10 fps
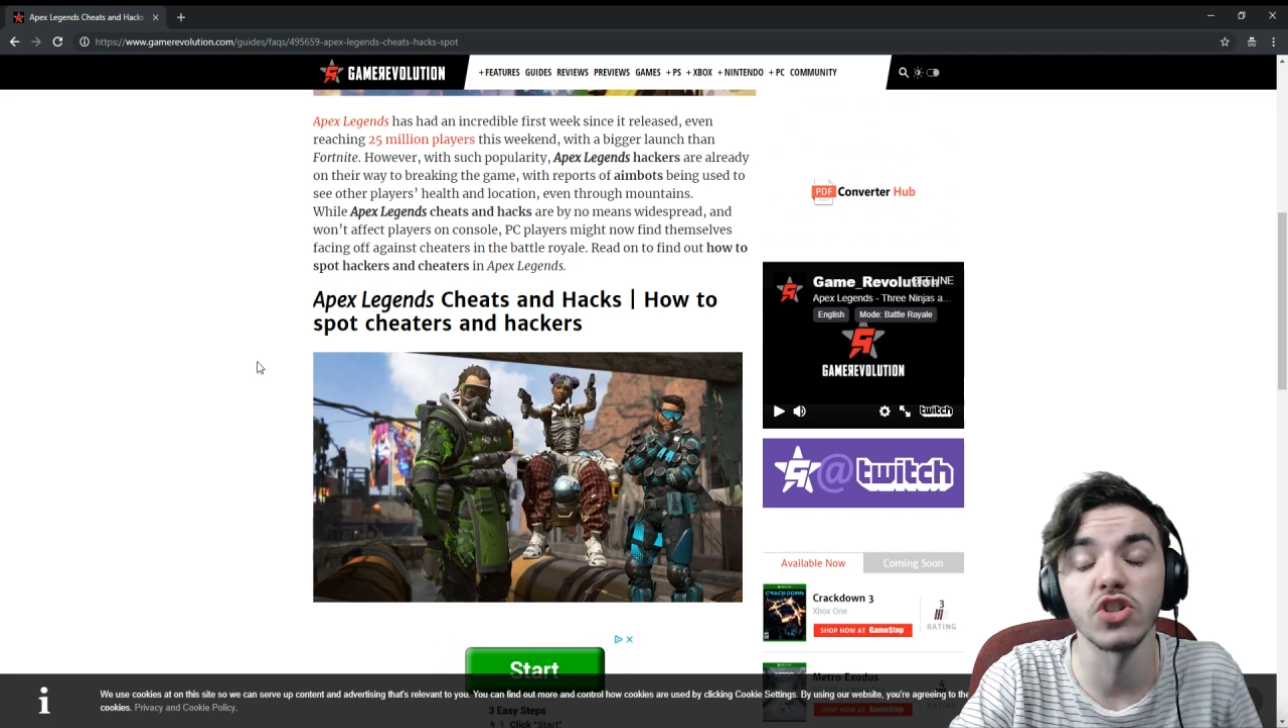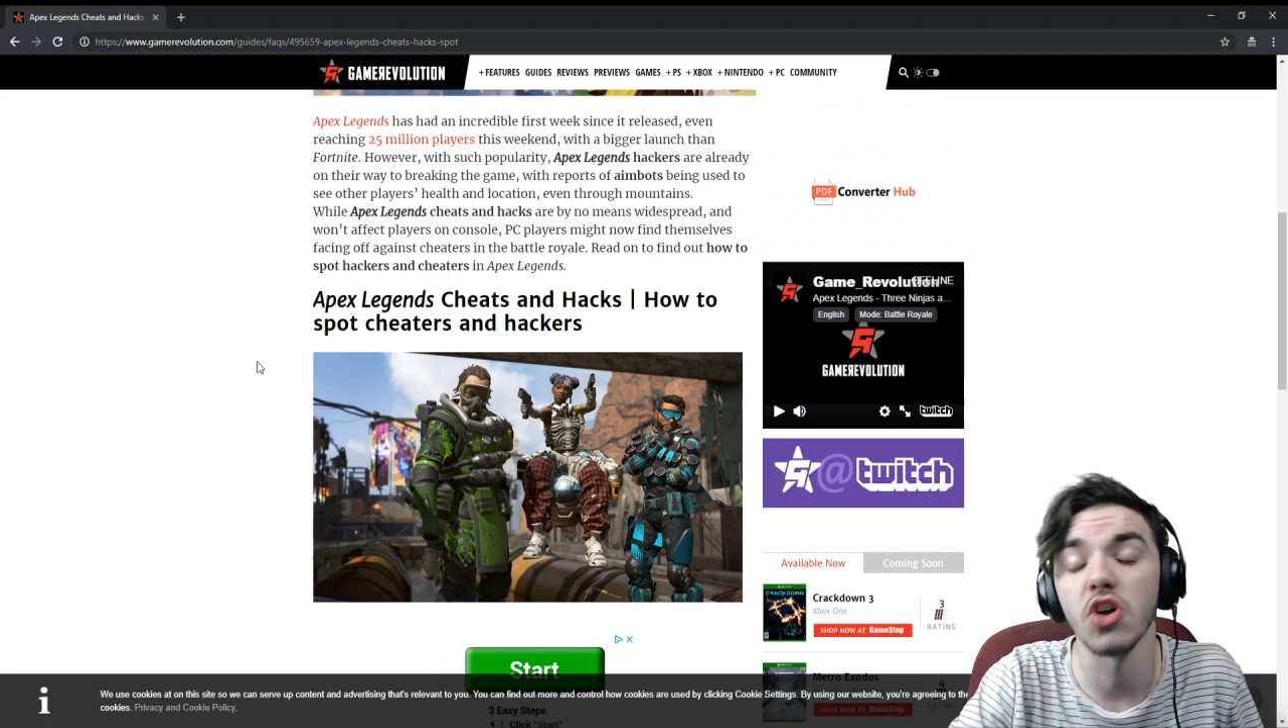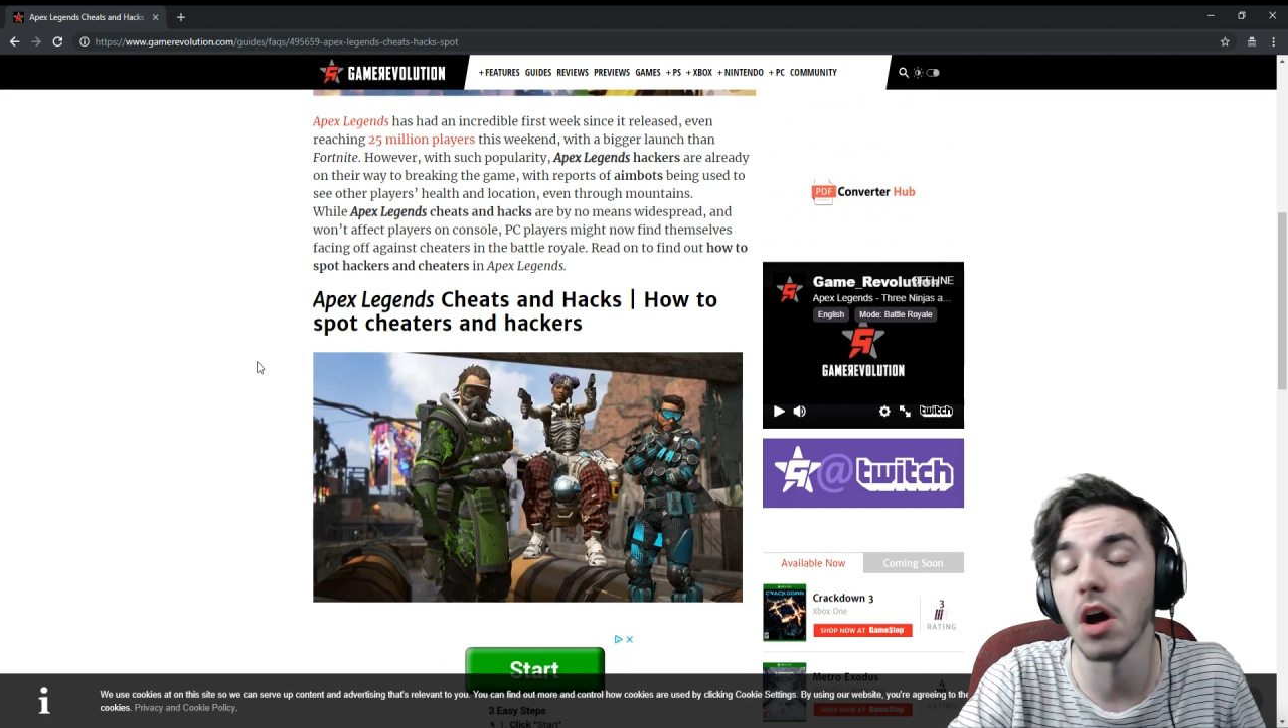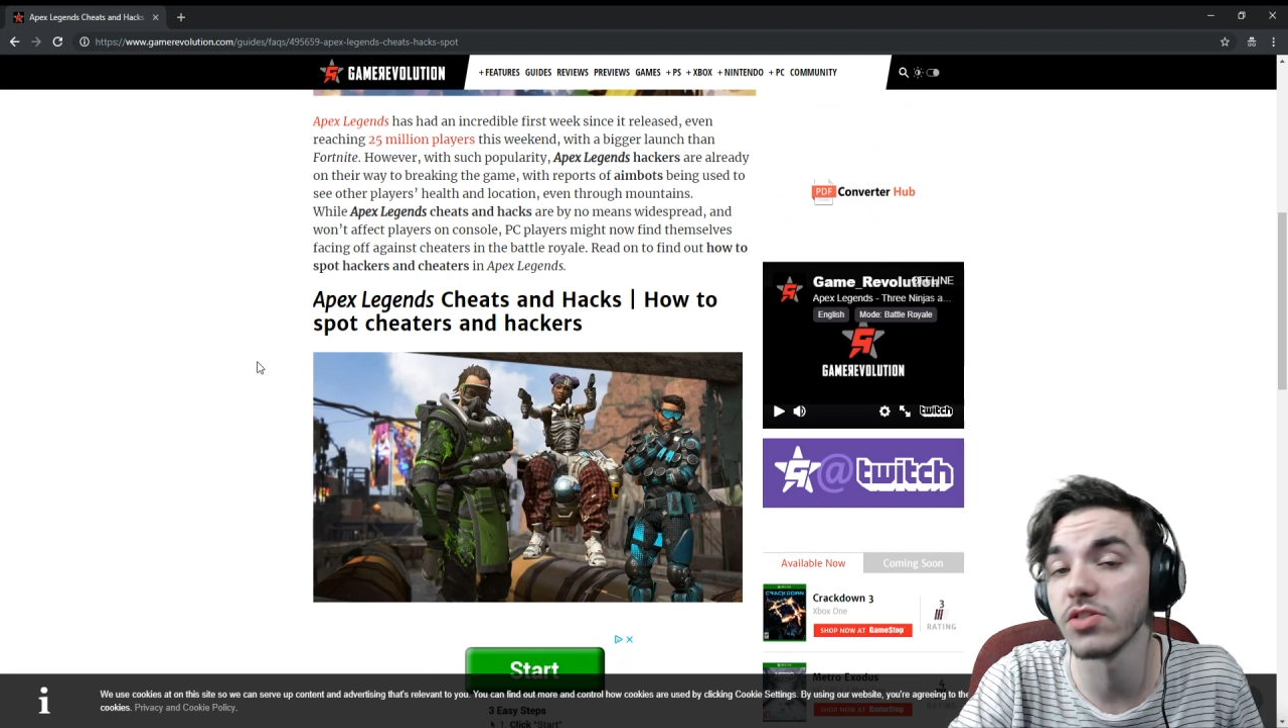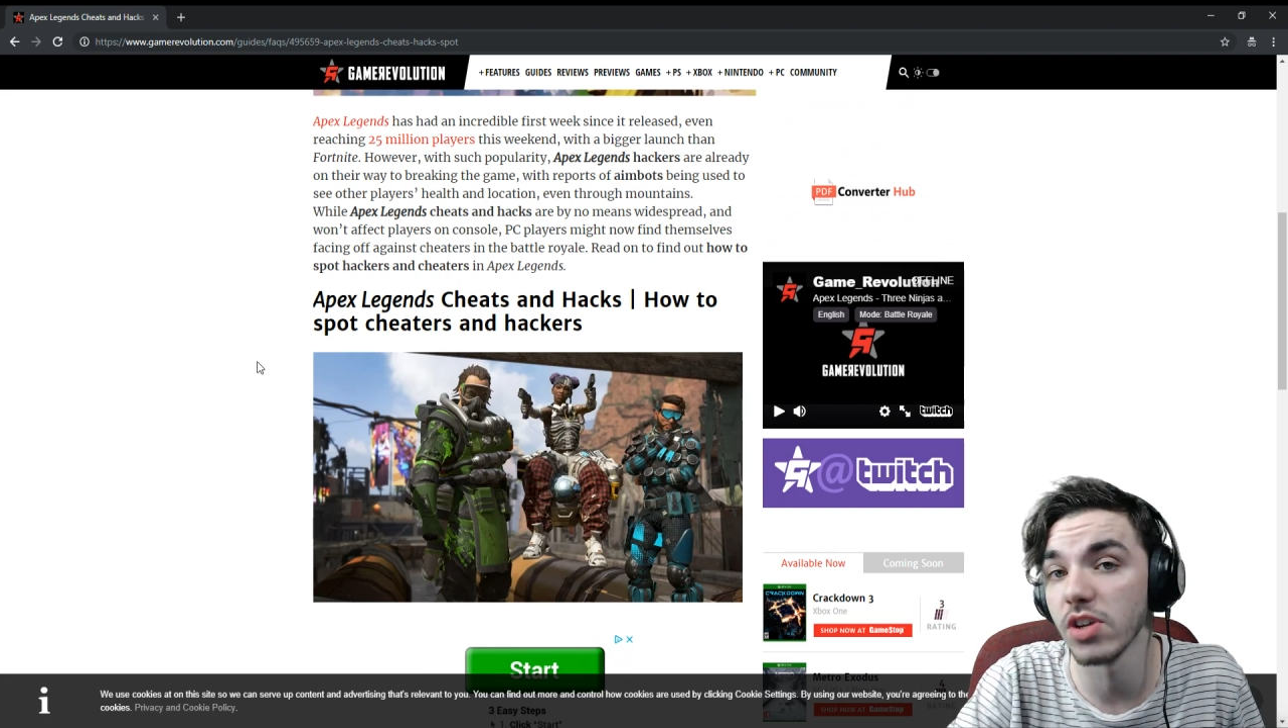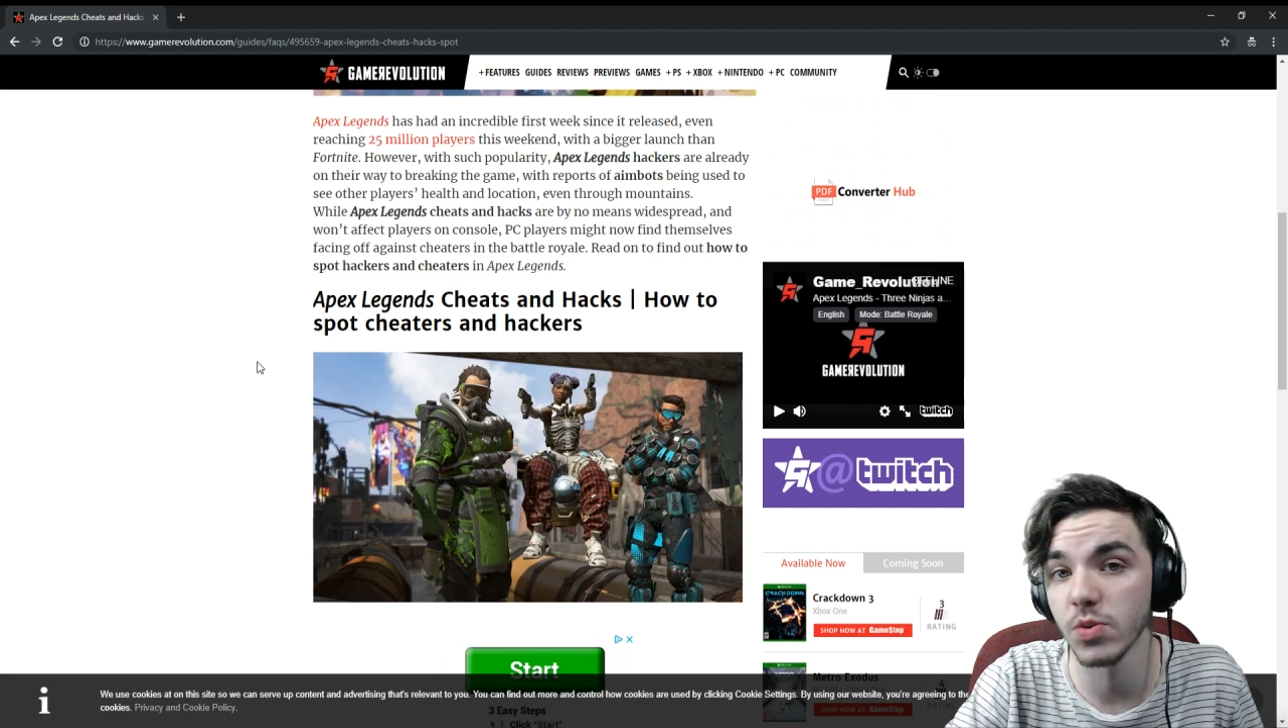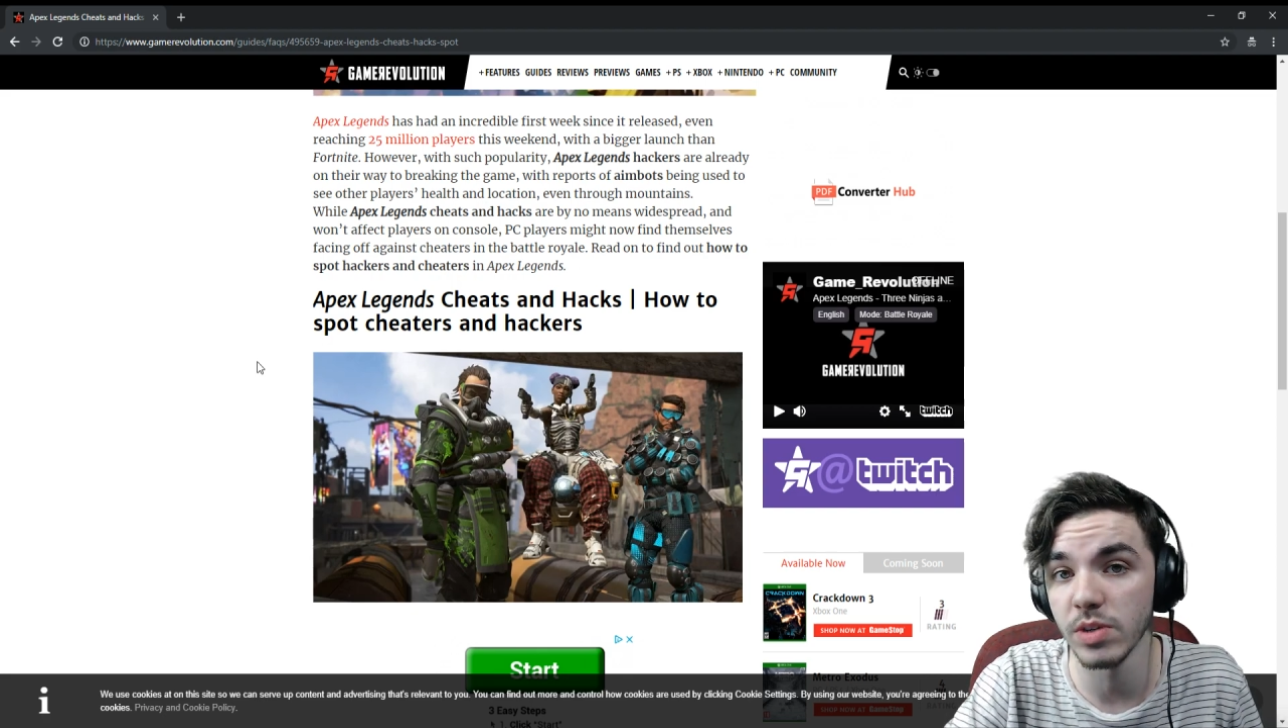console as